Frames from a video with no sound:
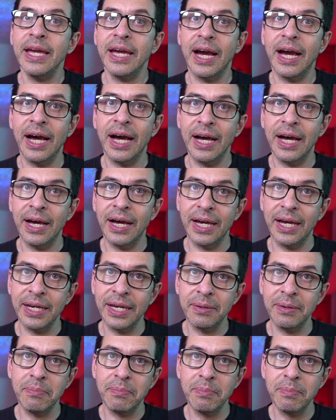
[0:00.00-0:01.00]
uh,
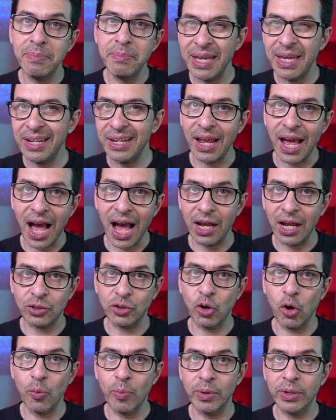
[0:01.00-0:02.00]
mid
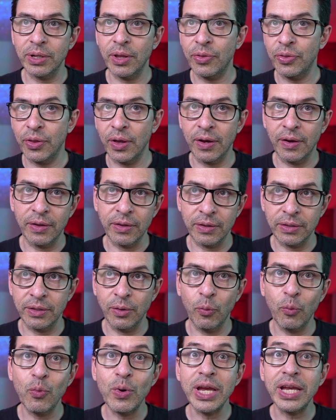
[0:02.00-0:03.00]
October, the, uh, the
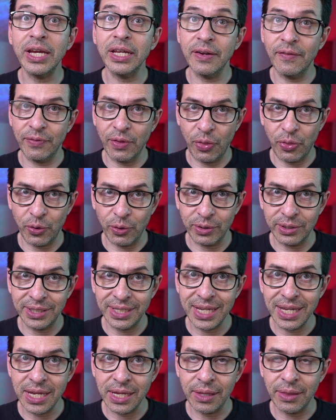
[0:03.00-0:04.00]
weekend of the
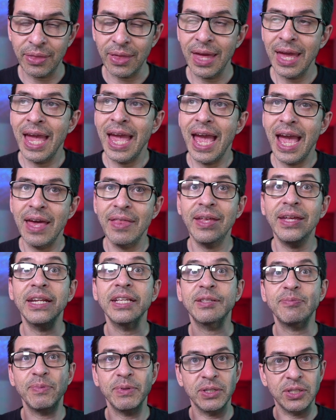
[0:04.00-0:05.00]
13th, and then
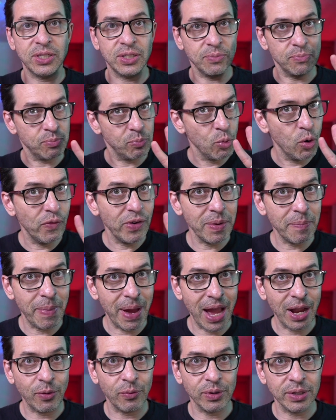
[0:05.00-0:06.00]
it's been moving
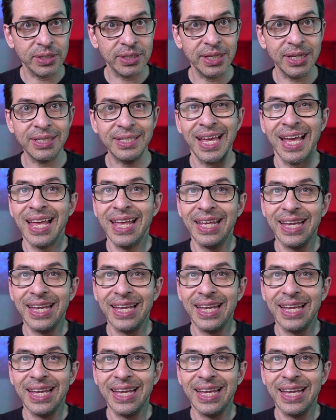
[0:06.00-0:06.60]
backwards since.